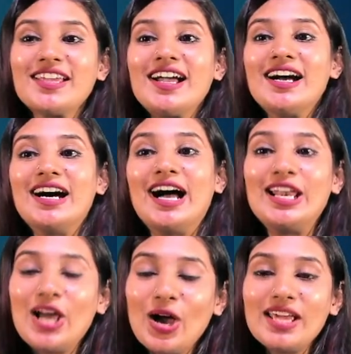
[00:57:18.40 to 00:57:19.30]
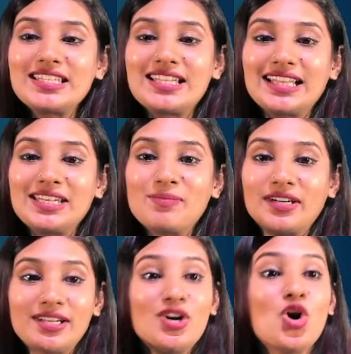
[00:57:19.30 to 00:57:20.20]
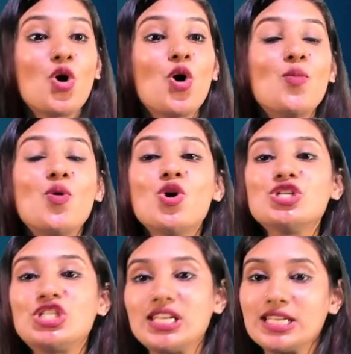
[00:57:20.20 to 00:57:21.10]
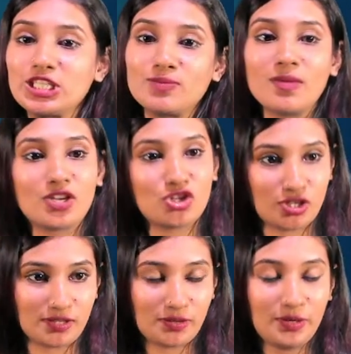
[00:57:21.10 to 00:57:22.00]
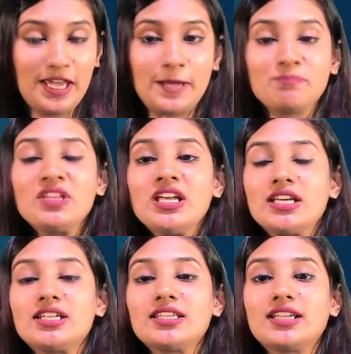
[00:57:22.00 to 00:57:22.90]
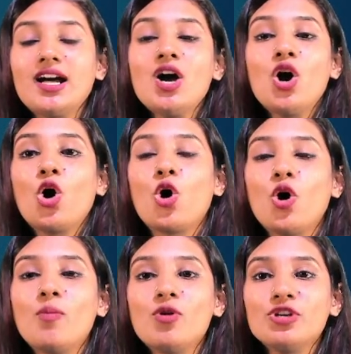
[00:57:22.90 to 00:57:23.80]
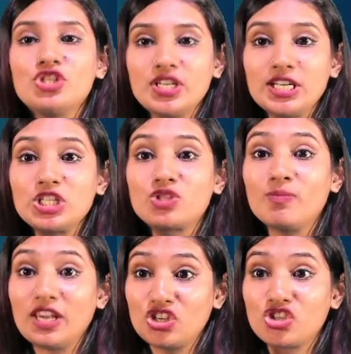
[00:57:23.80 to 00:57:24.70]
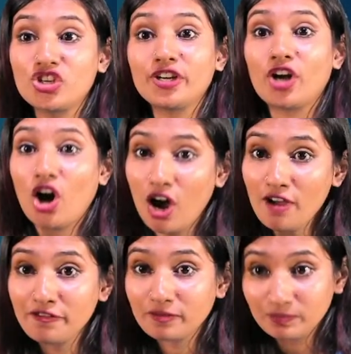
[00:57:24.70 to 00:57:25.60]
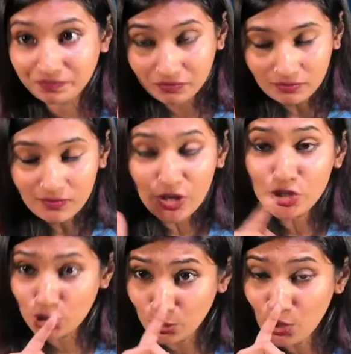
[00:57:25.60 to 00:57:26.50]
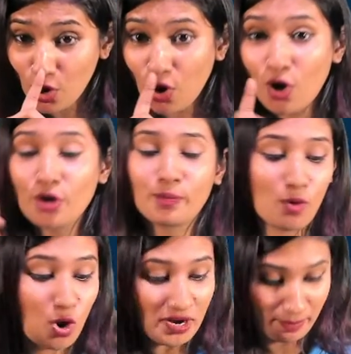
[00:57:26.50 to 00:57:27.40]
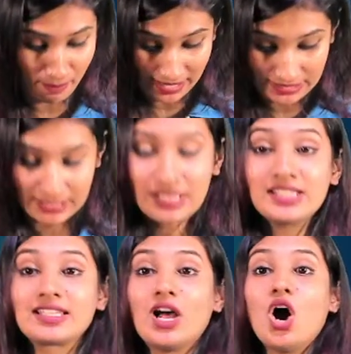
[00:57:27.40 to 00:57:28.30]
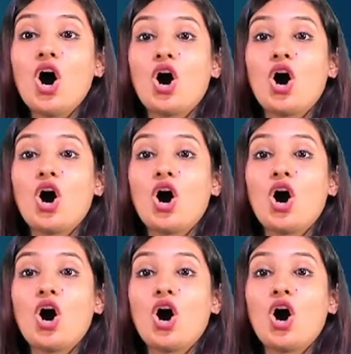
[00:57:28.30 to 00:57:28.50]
Alloy is nothing but a homogeneous mixture. Okay, it is a homogeneous mixture of two or more metals or